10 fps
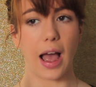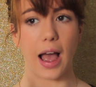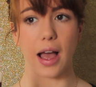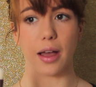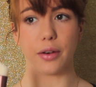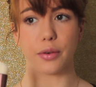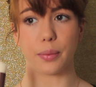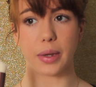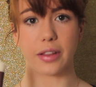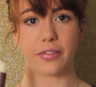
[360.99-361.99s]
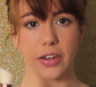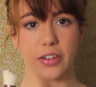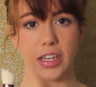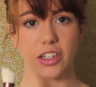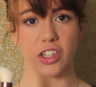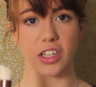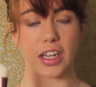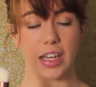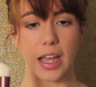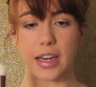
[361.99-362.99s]
And with foundation,
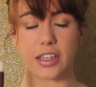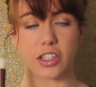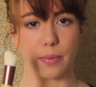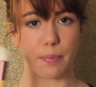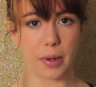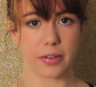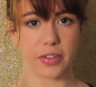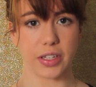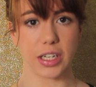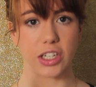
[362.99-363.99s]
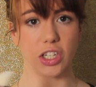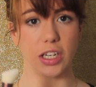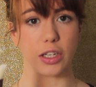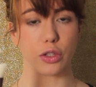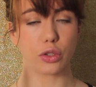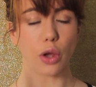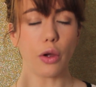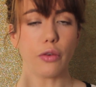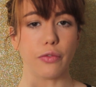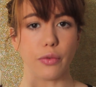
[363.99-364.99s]
again, it just buffs foundation in
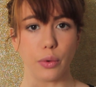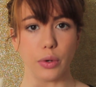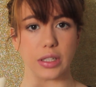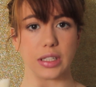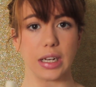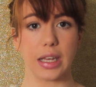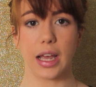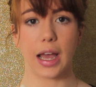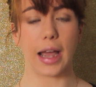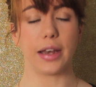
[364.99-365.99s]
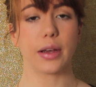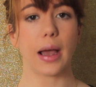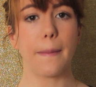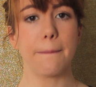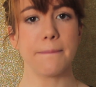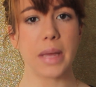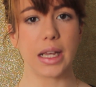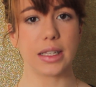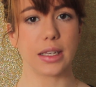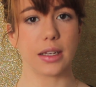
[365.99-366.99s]
so flawlessly, and you get
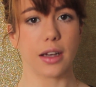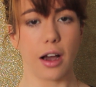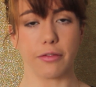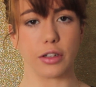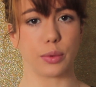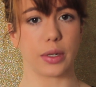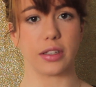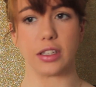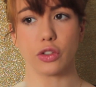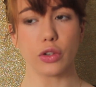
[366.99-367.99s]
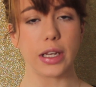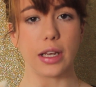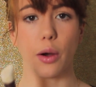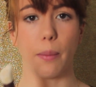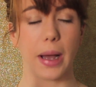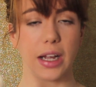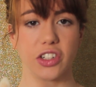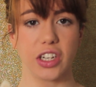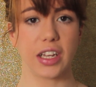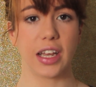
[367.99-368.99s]
amazing coverage without any streaking or
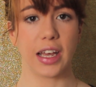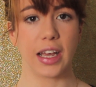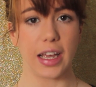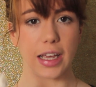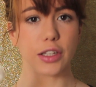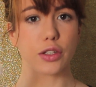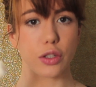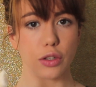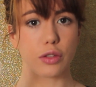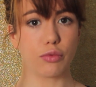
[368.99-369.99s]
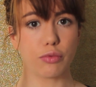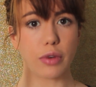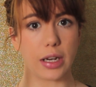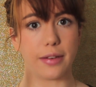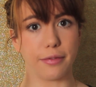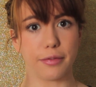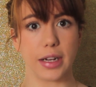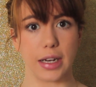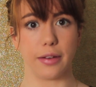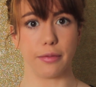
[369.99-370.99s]
patching. It's
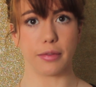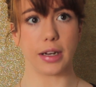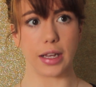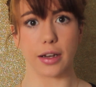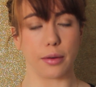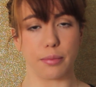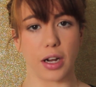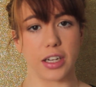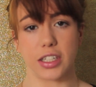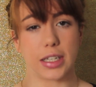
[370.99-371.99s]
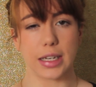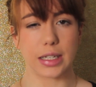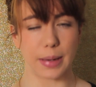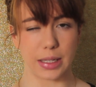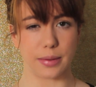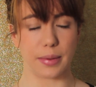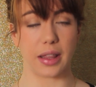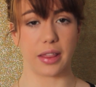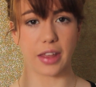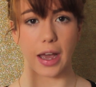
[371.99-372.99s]
really a good brush. I just didn't expect it to
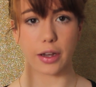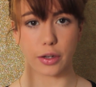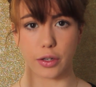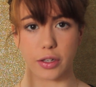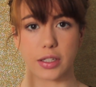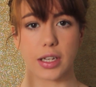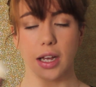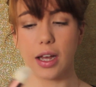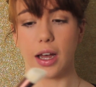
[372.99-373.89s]
be that good.